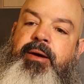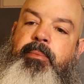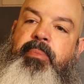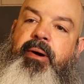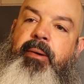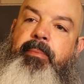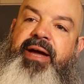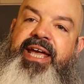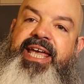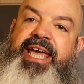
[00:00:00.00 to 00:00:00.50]

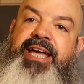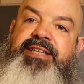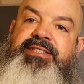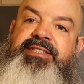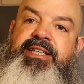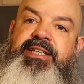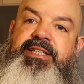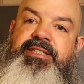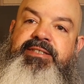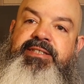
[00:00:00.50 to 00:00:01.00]
But my
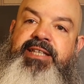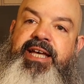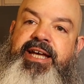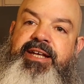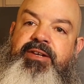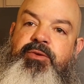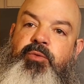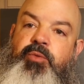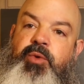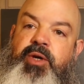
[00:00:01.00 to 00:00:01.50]
guess is
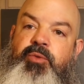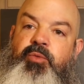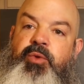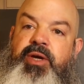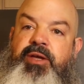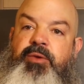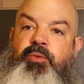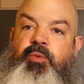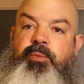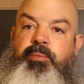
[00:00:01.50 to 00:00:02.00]
that when
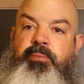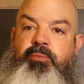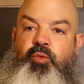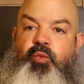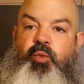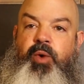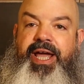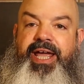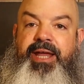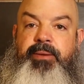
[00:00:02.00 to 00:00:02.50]
we
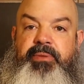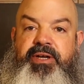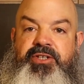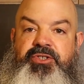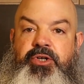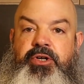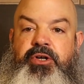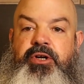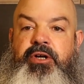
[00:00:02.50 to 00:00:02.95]
weigh and measure